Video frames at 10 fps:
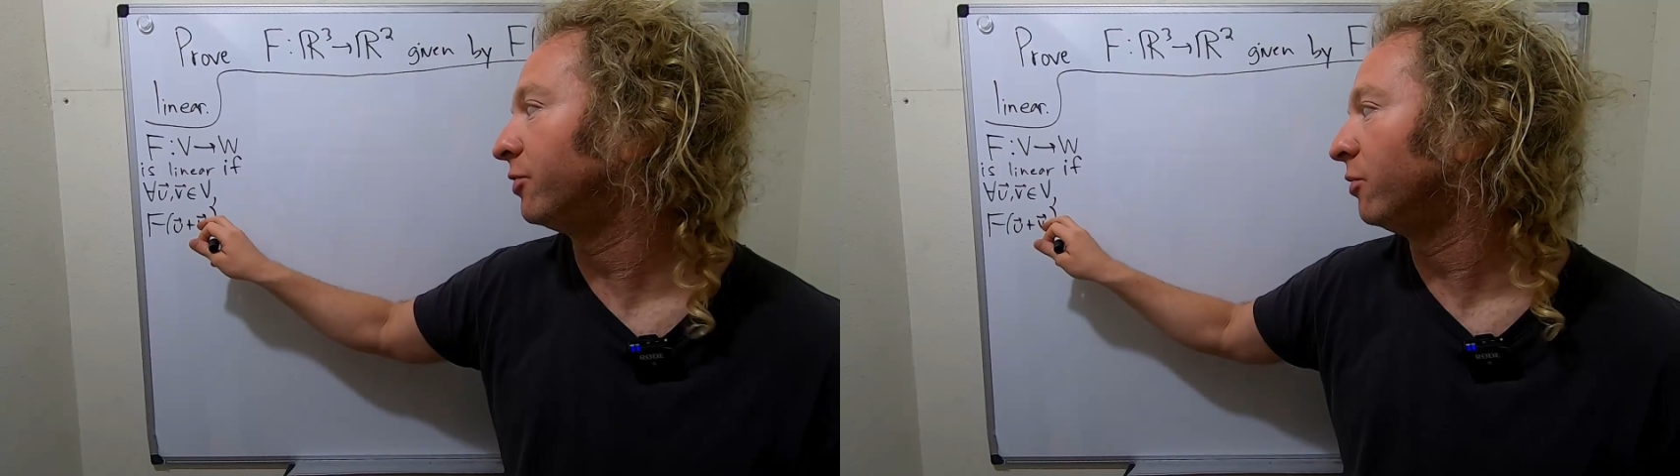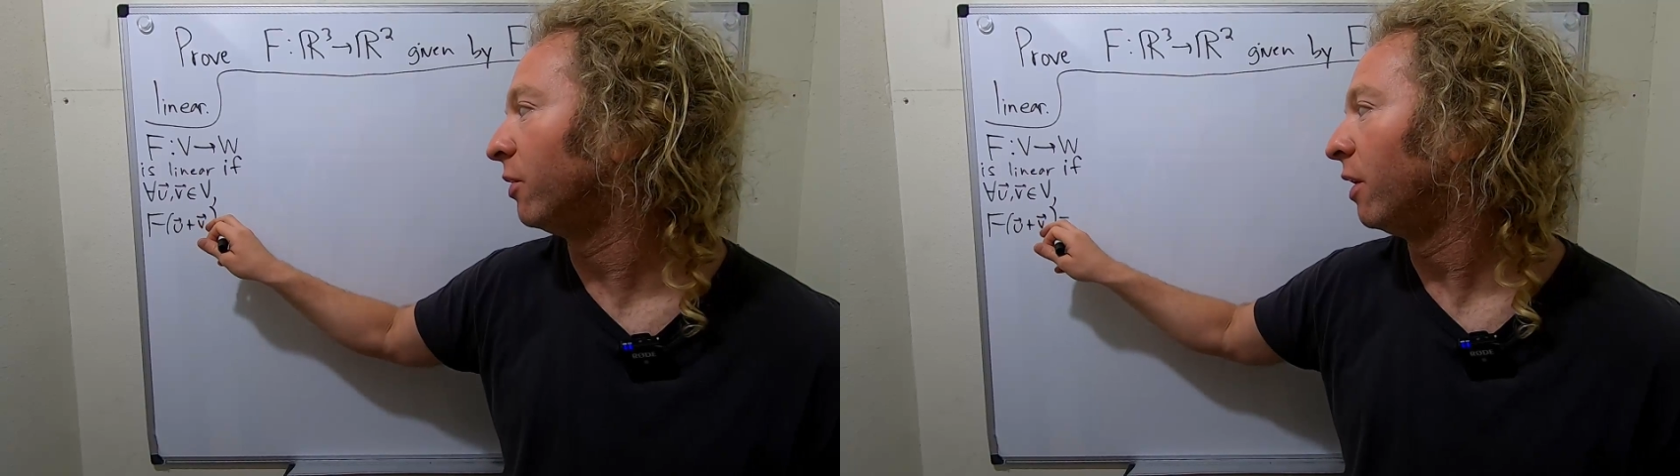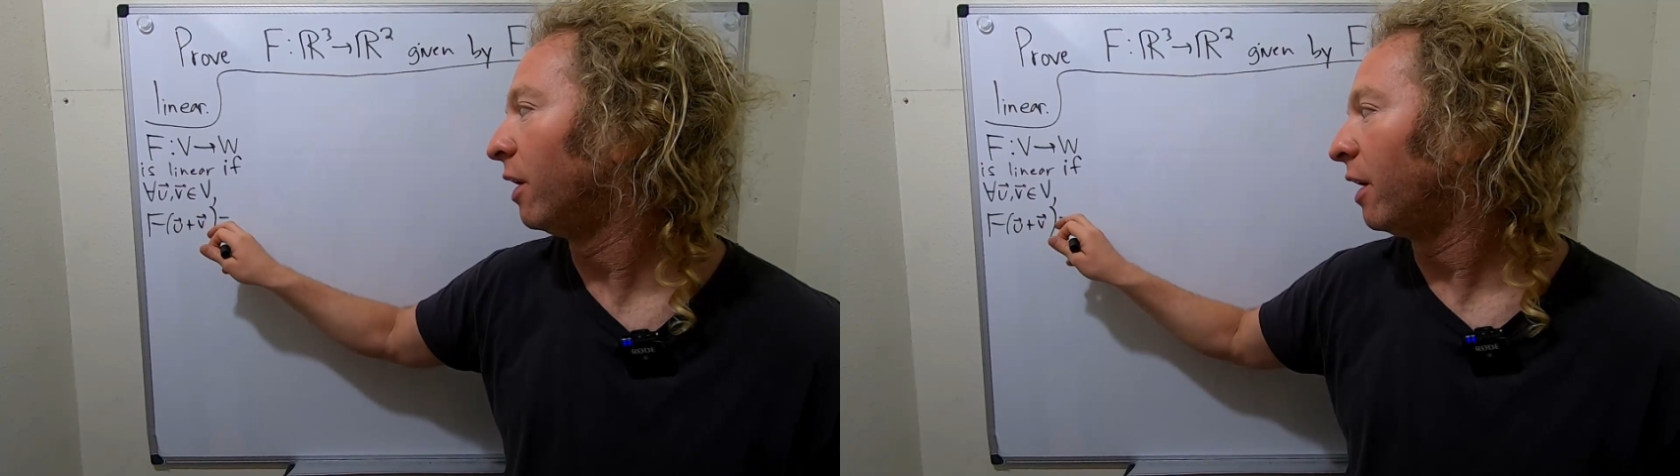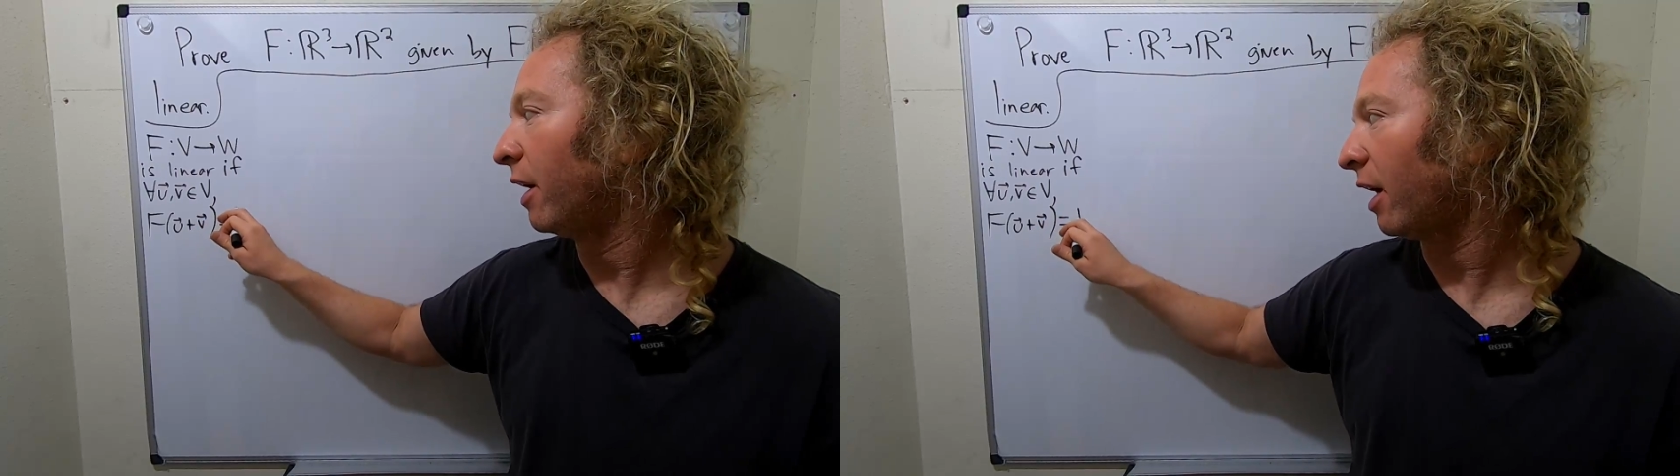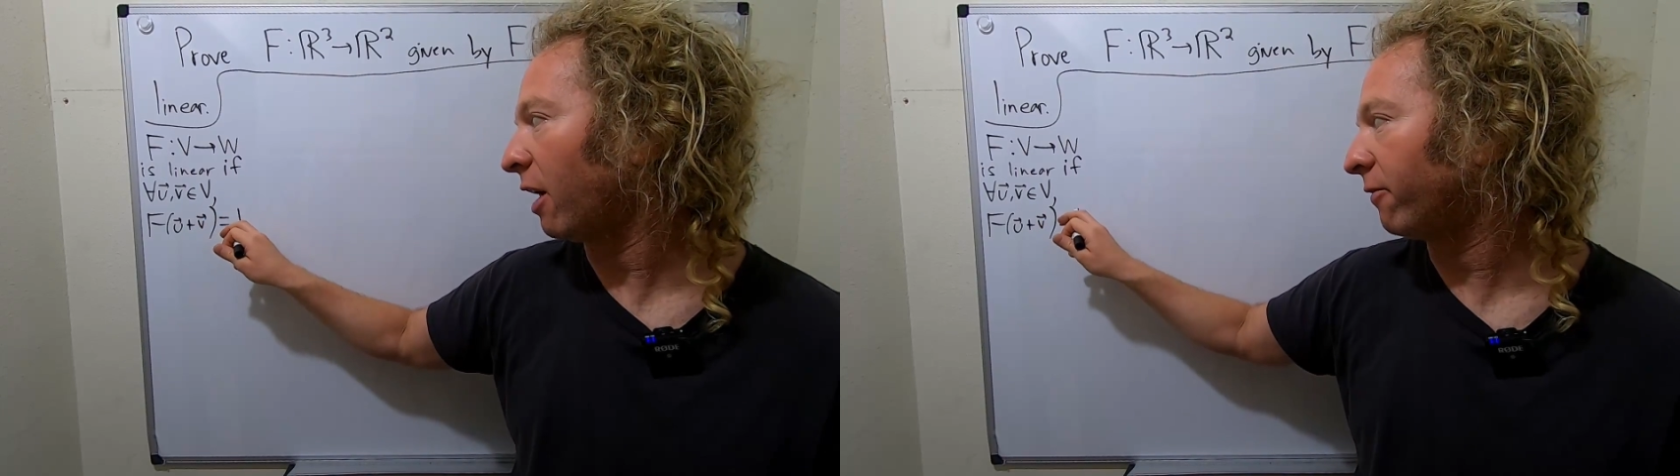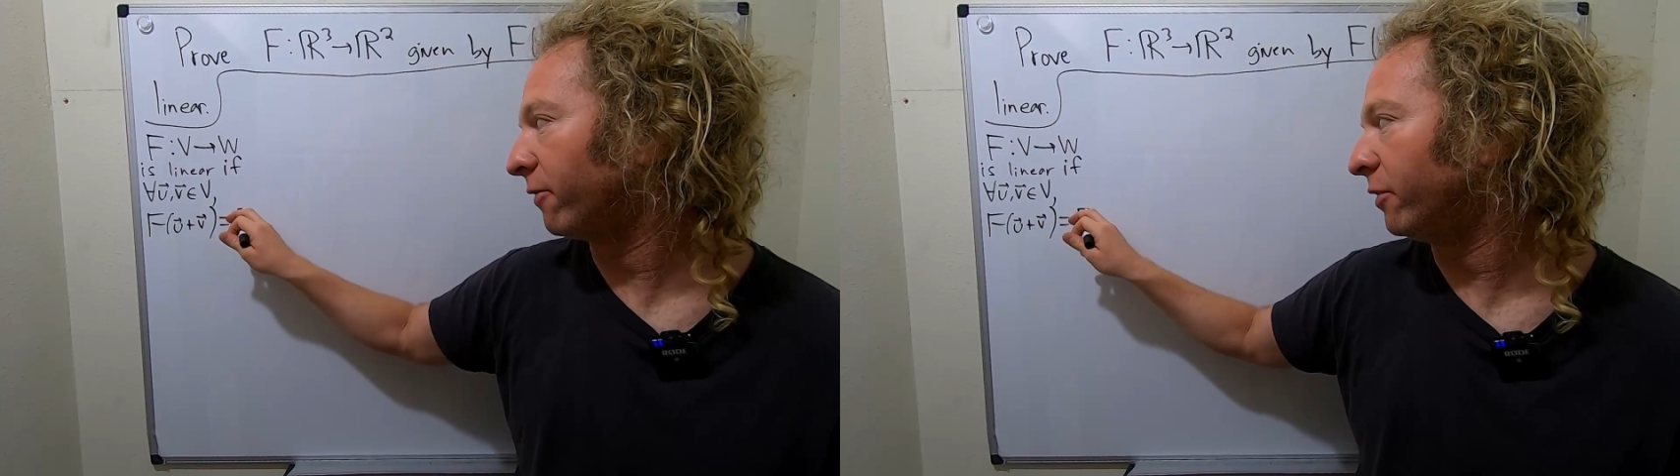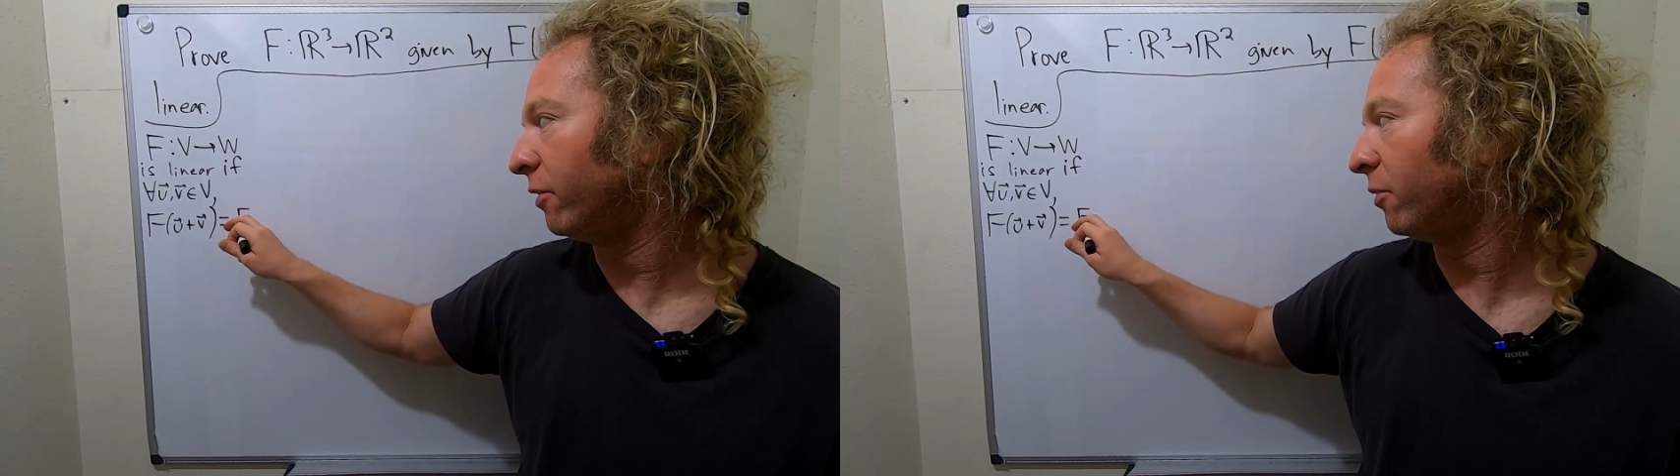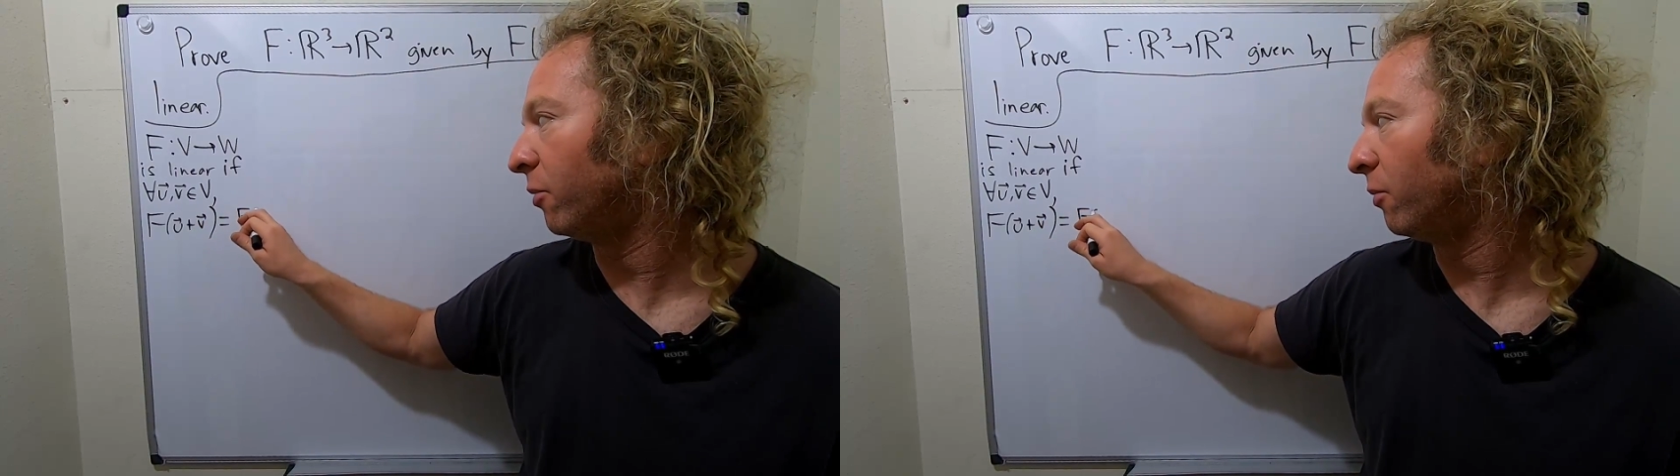to F of
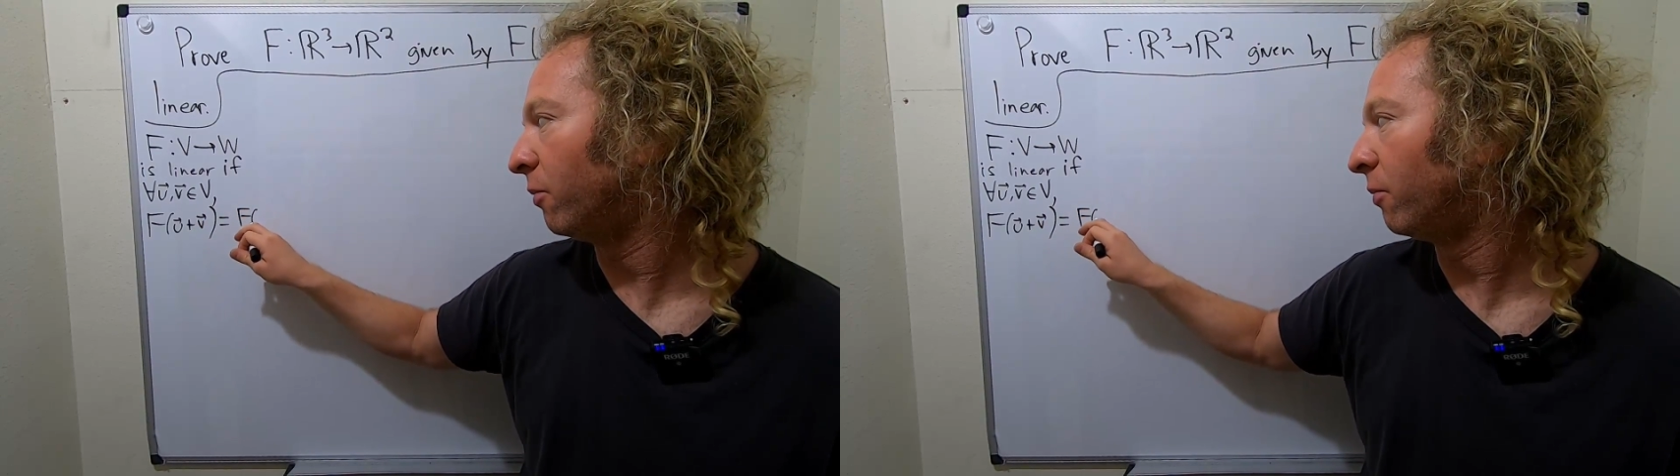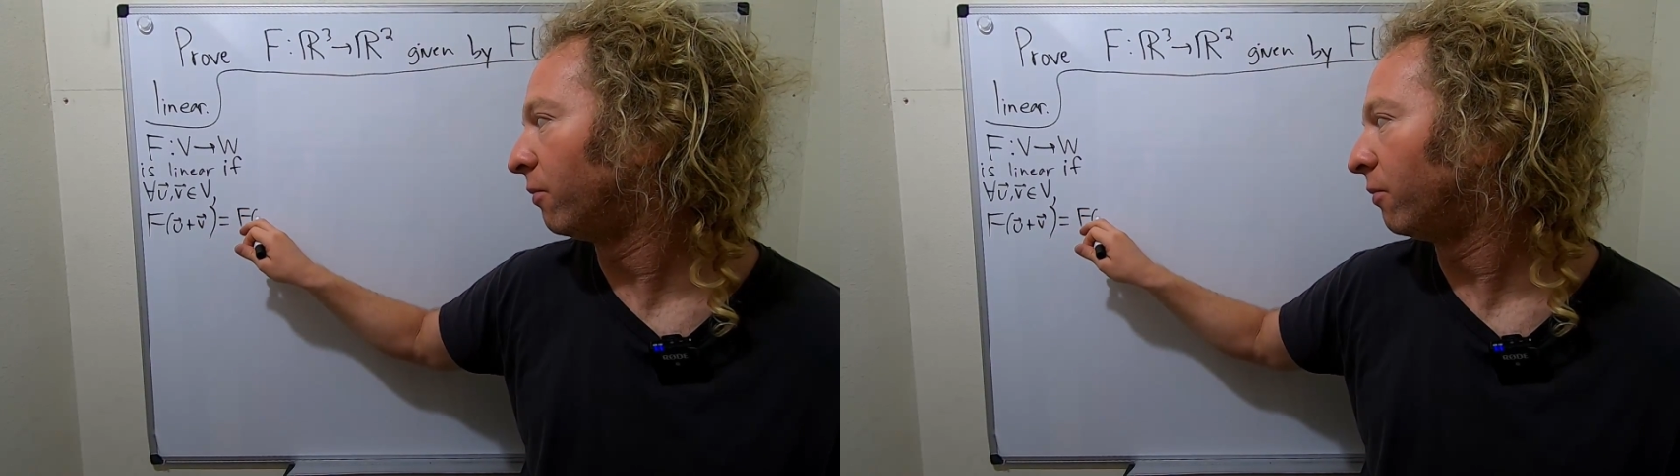U